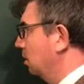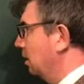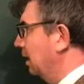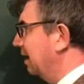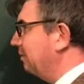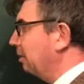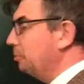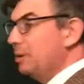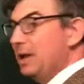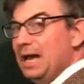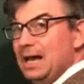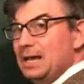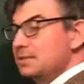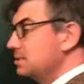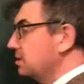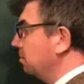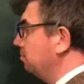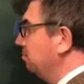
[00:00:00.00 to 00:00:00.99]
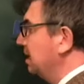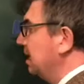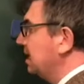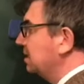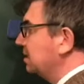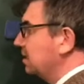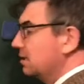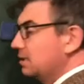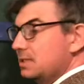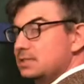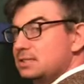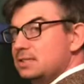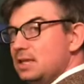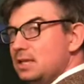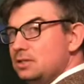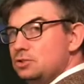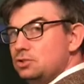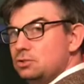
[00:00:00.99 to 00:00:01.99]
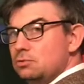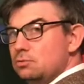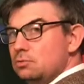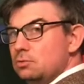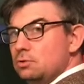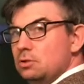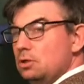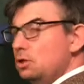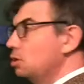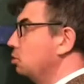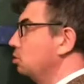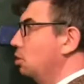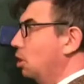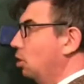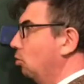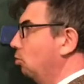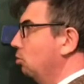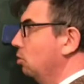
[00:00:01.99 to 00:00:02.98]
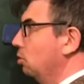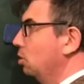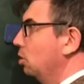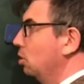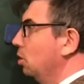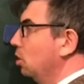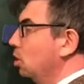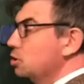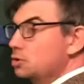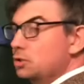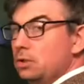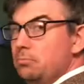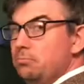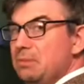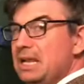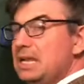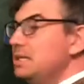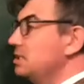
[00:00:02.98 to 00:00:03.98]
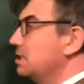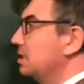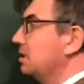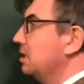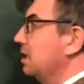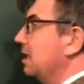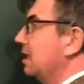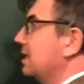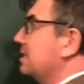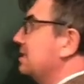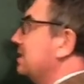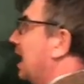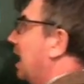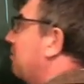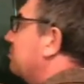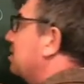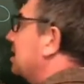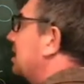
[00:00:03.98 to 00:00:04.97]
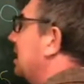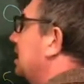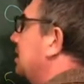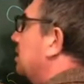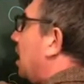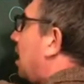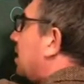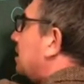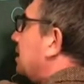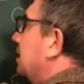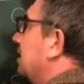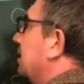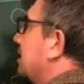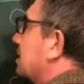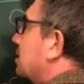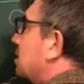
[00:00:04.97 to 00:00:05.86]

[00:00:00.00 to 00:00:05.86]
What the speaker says: Have I passed the median at this stage? No. So the median is definitely not in this